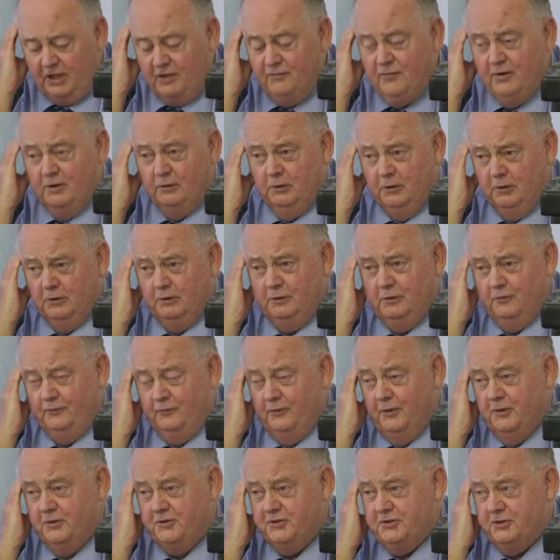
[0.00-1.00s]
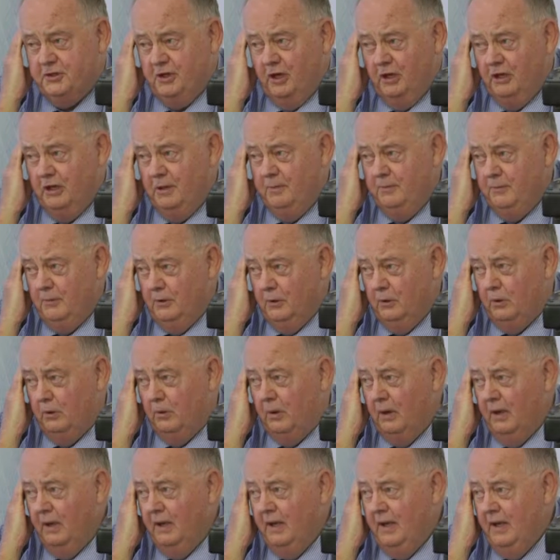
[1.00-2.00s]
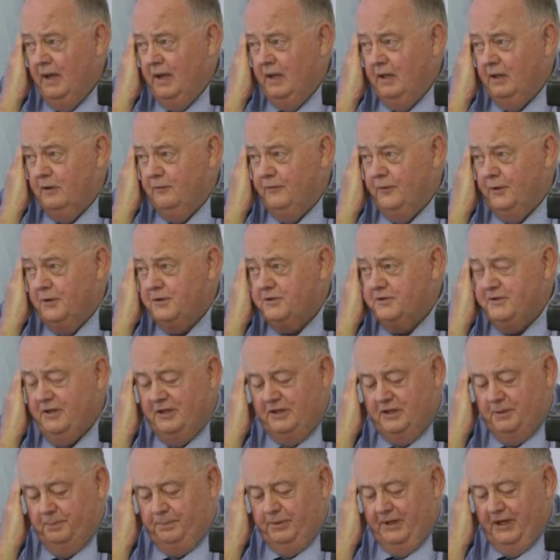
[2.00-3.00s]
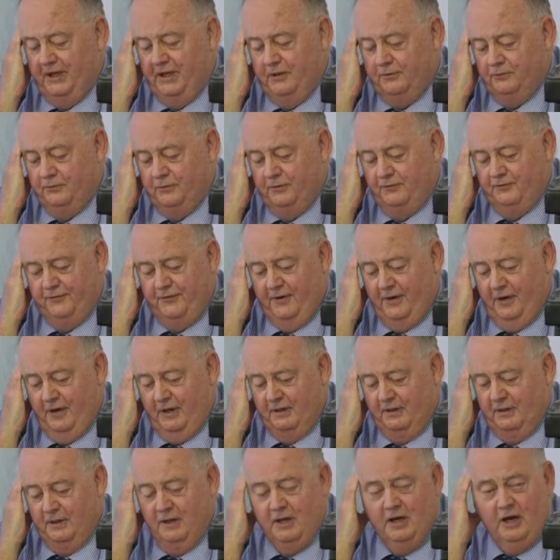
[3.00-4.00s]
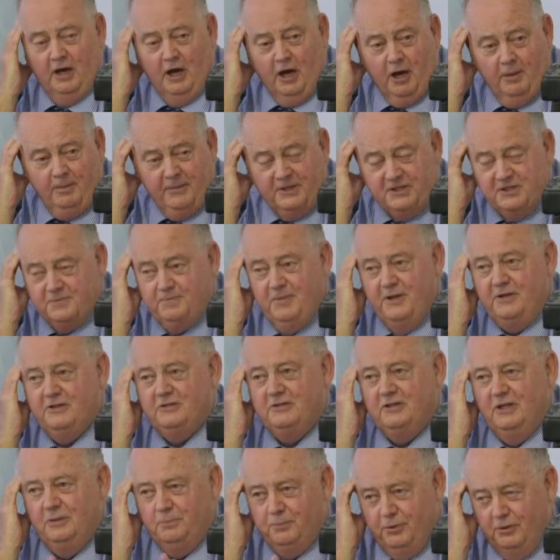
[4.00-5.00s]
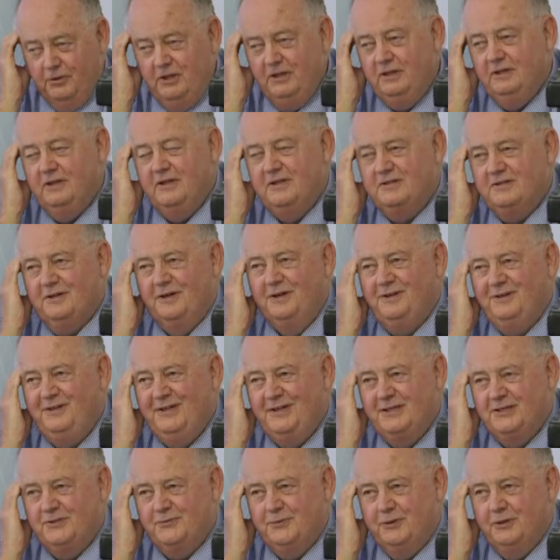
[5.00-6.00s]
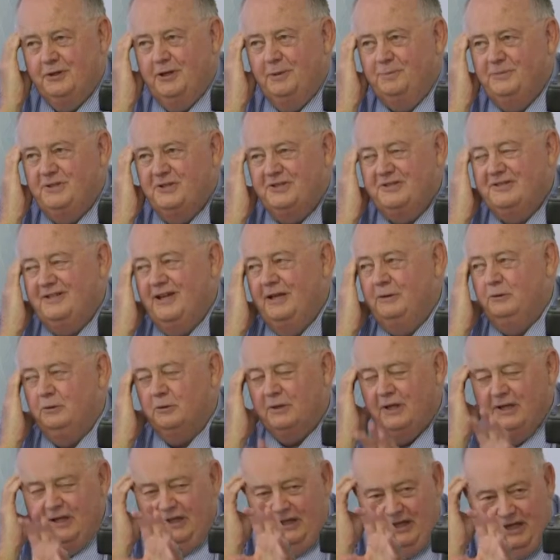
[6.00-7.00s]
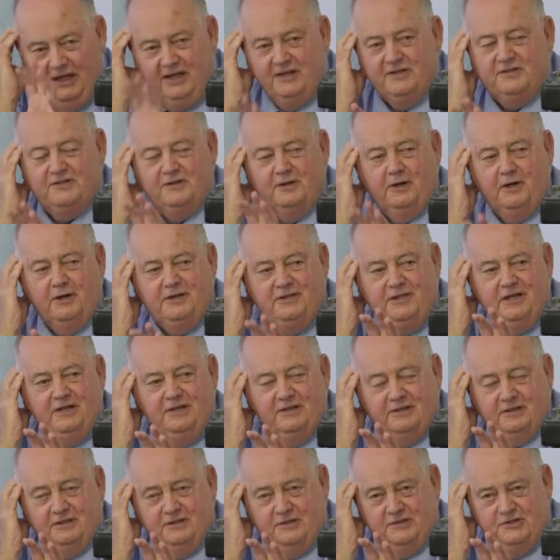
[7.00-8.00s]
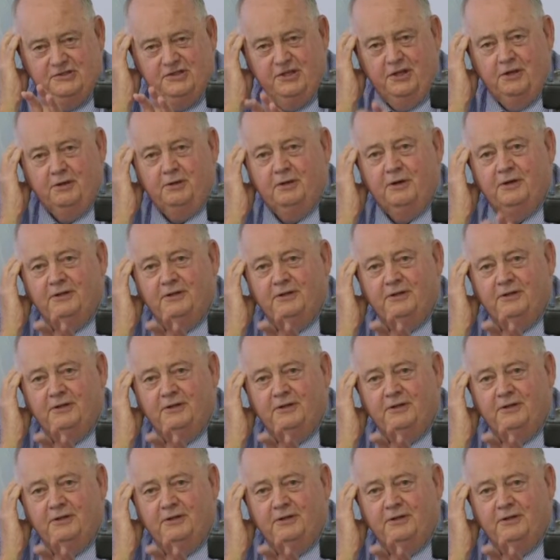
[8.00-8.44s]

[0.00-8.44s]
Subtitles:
If you look at the first column, law, the first thing the plaintiff would file, and I must mention in putting these ideas forward, I'm just saying, look, here's an idea to consider.